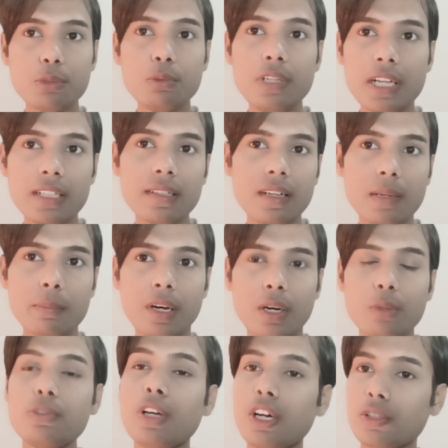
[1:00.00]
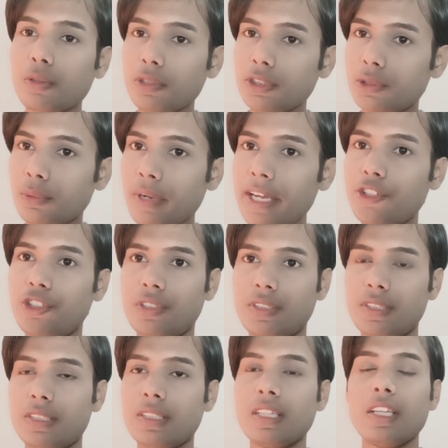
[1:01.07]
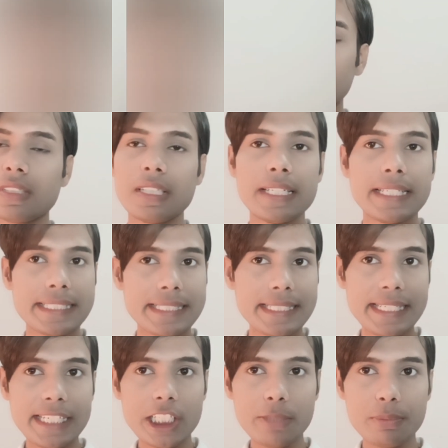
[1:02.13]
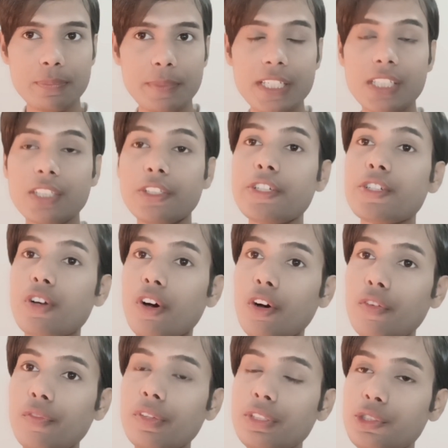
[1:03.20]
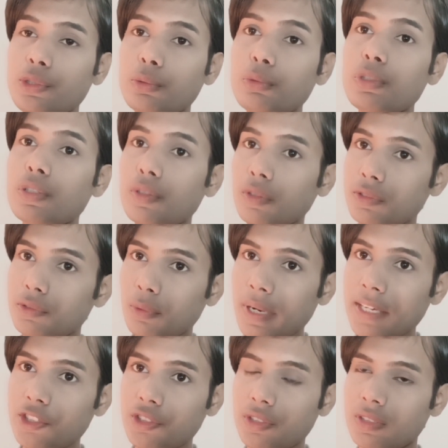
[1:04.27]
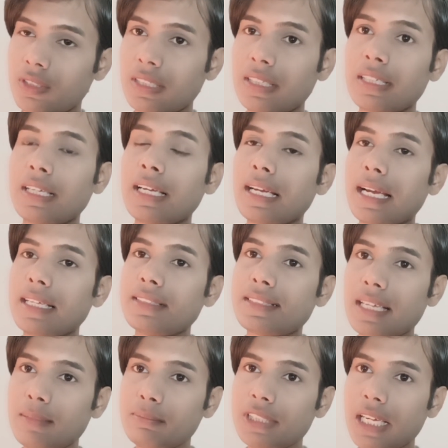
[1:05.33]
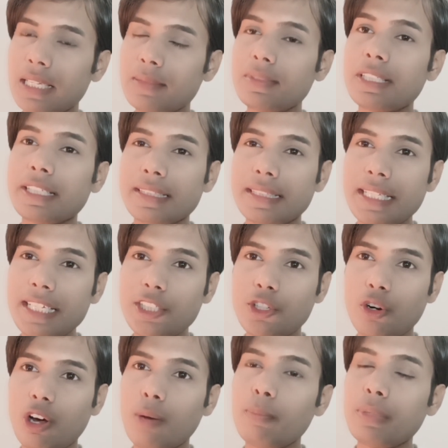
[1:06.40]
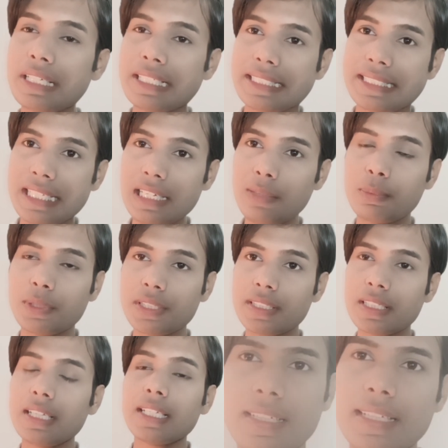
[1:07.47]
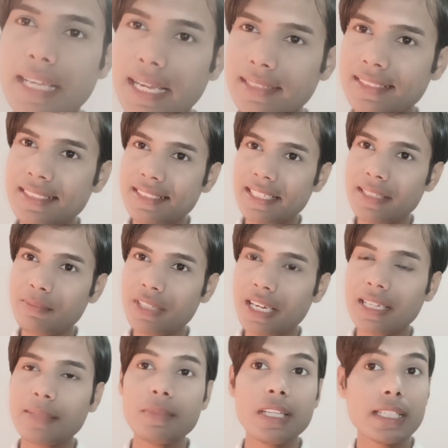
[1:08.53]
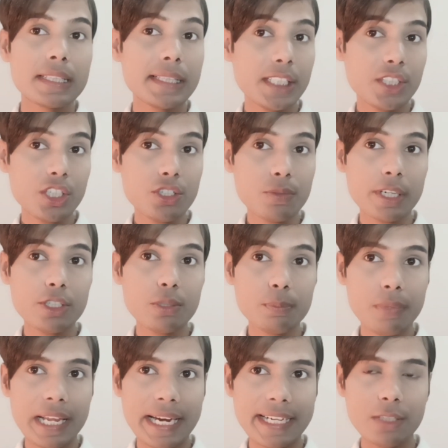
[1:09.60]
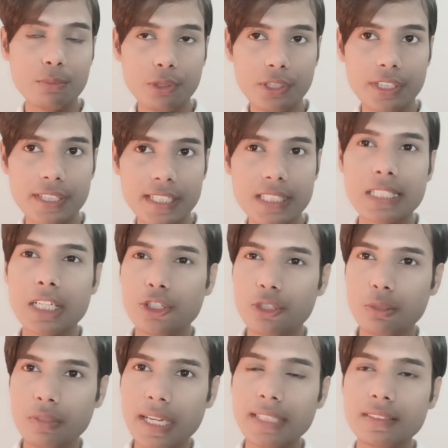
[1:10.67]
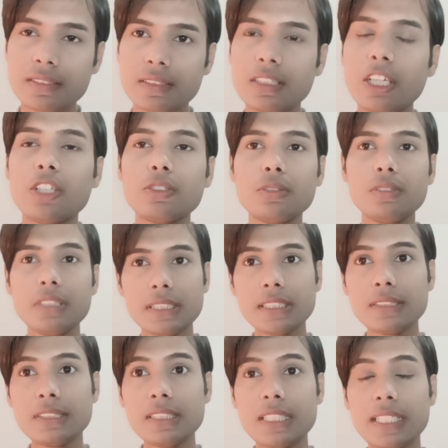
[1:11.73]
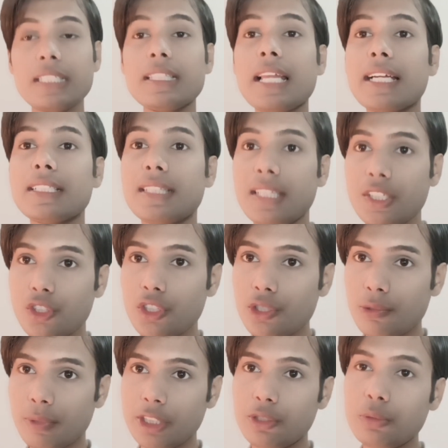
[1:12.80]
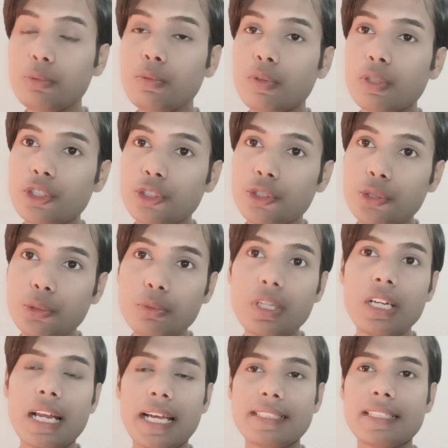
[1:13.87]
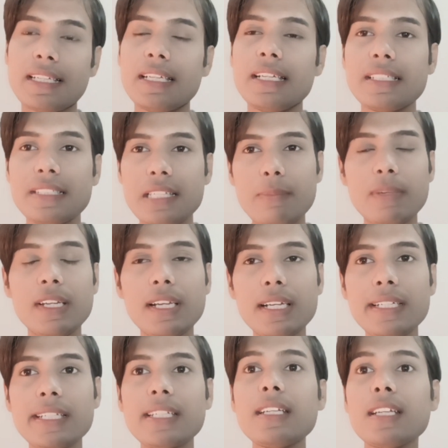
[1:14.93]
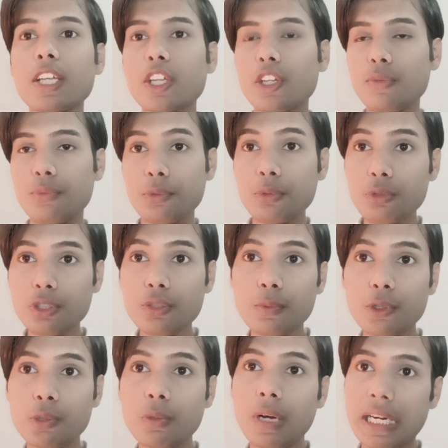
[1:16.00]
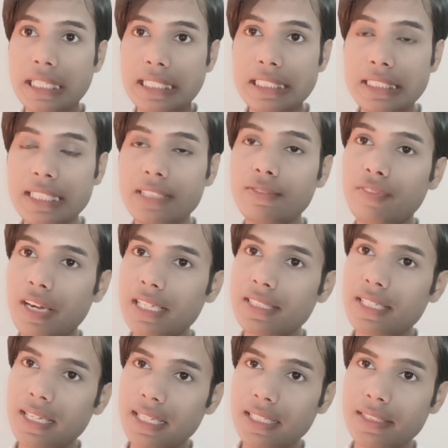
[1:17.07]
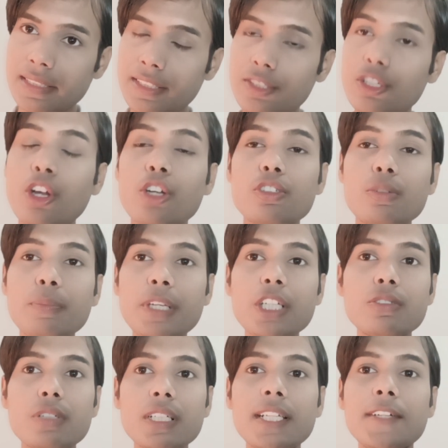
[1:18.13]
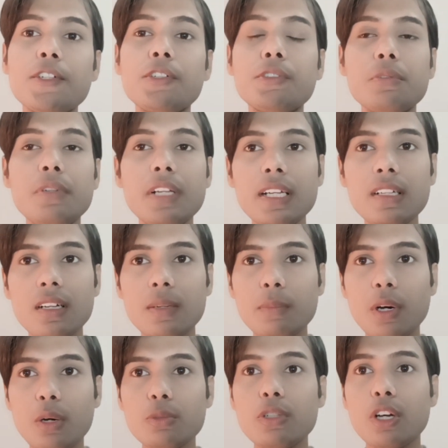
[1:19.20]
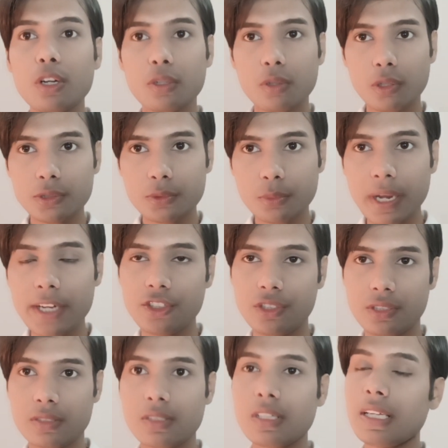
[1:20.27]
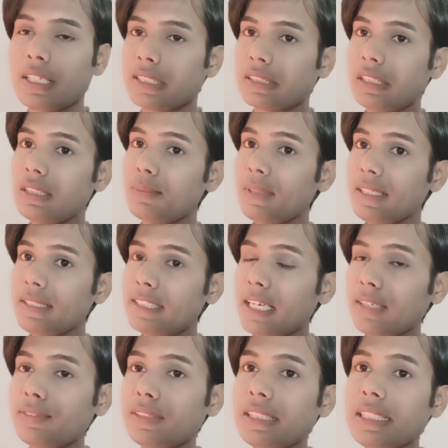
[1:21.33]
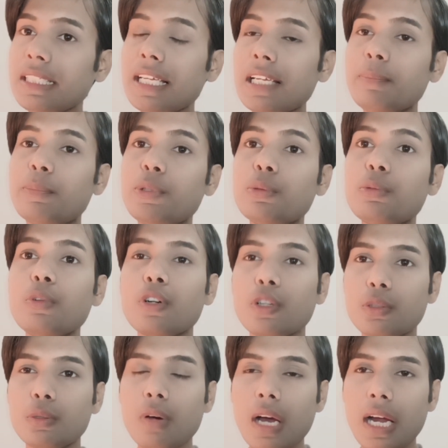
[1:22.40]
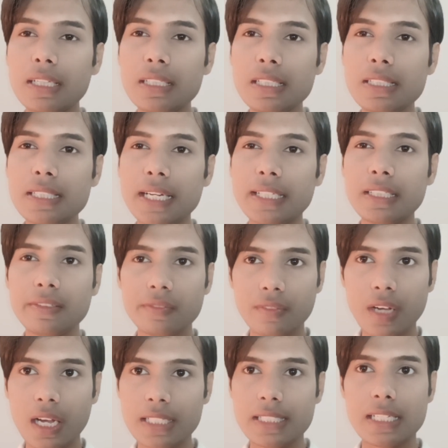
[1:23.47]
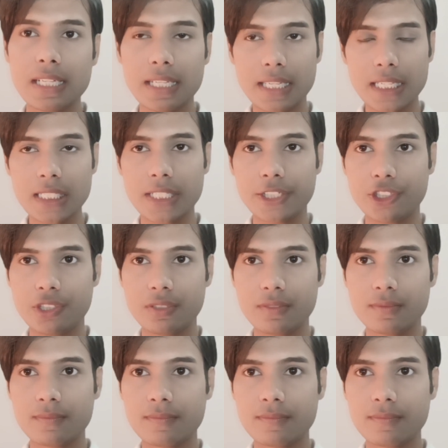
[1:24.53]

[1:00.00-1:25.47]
learn about contractions. Native speakers often use contractions and sometimes they drop syllables. At the same time, they just try to blend words together. So this is the thing that they just try to utilize. Similarly, if you just want to understand fast English, so make sure that you need to learn about contractions. This will definitely help you to understand fast English.